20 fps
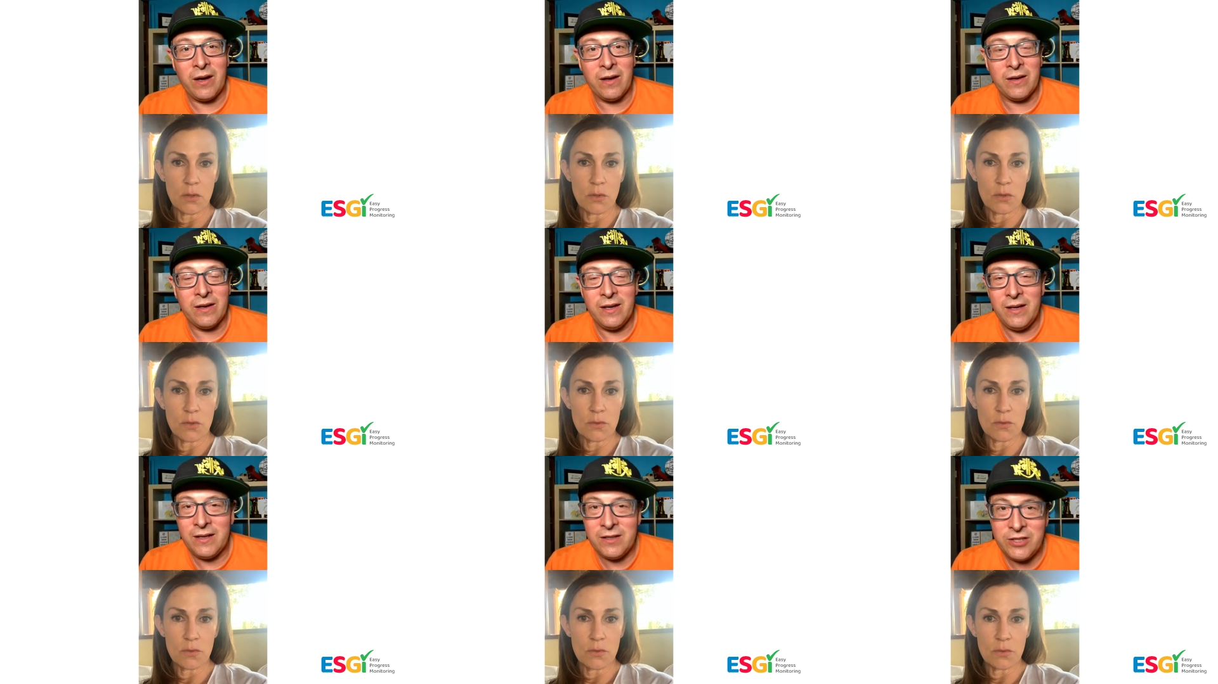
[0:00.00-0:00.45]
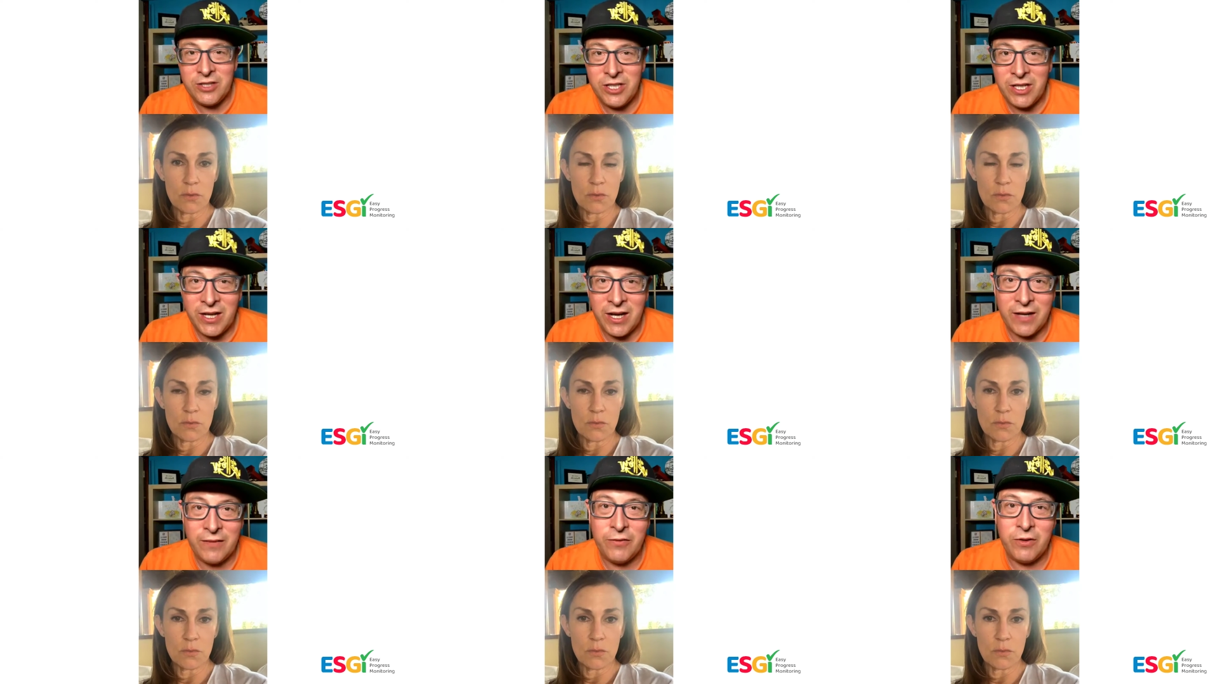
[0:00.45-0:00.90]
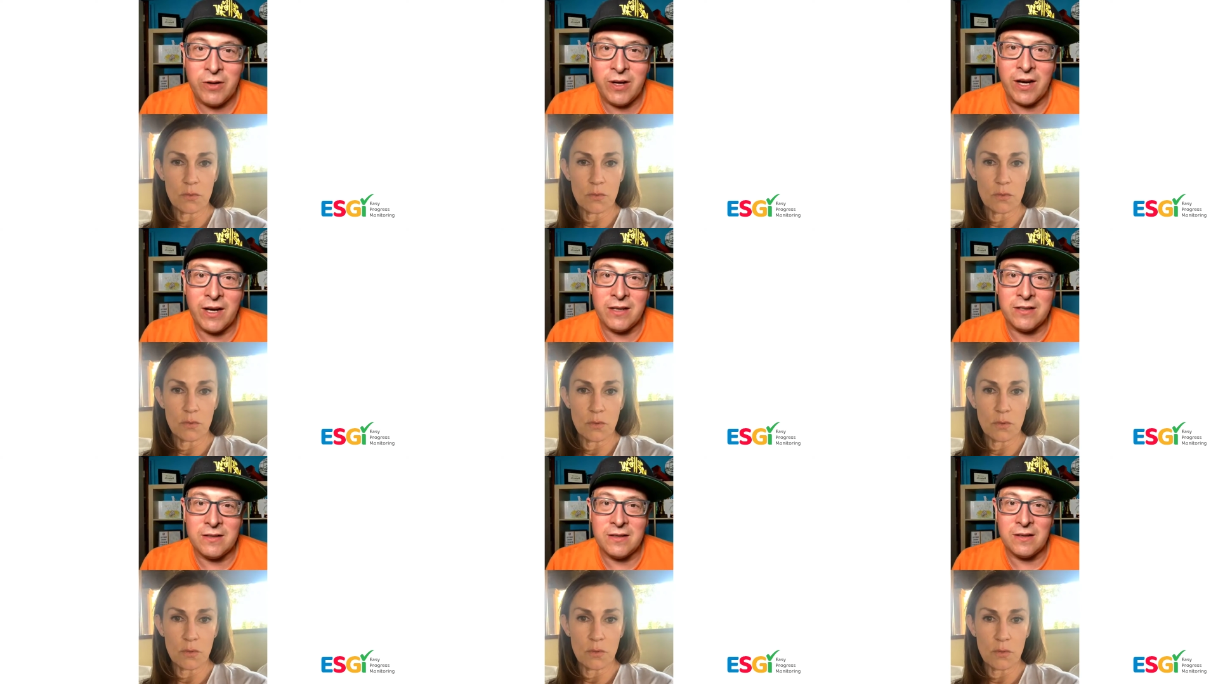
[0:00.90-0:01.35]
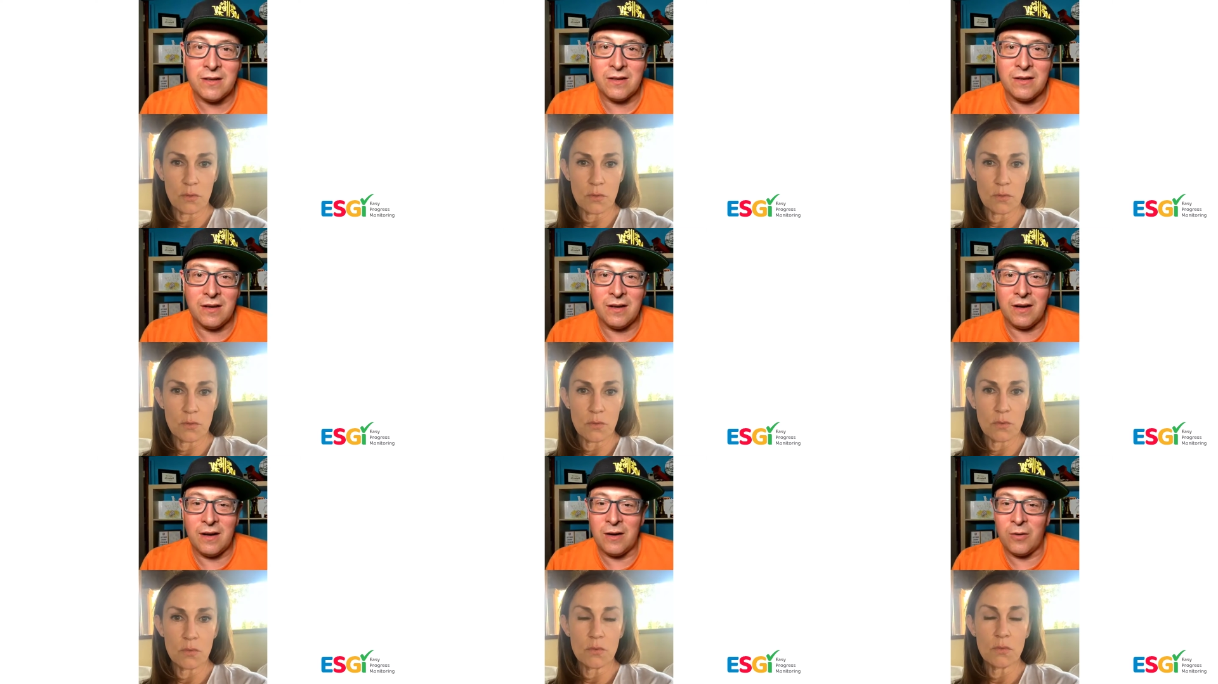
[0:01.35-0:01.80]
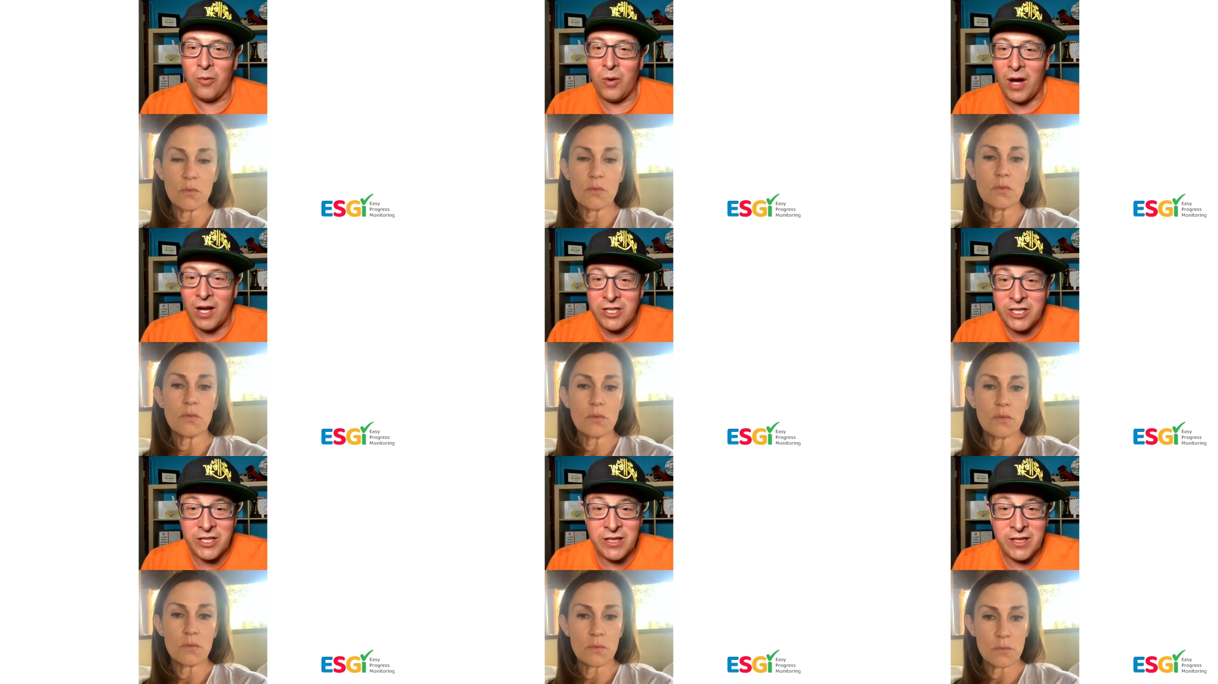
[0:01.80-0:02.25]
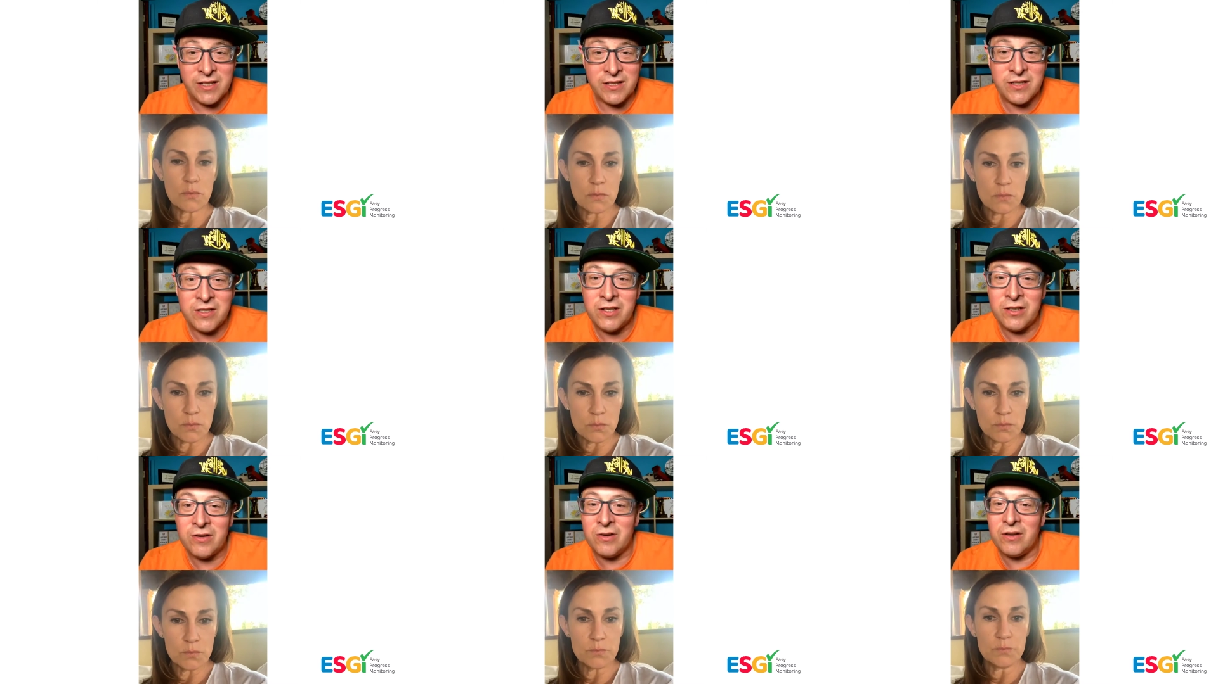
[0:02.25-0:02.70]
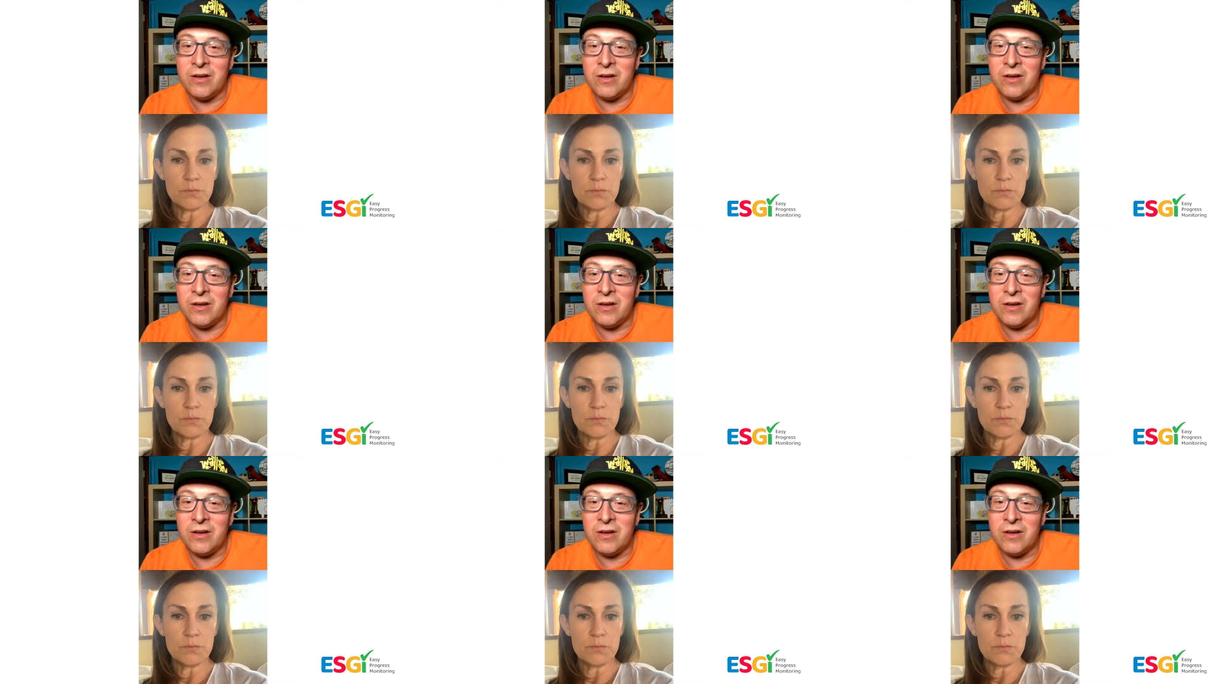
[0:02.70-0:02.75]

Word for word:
Speaker 1: ESGI, if you guys are watching this and you're going,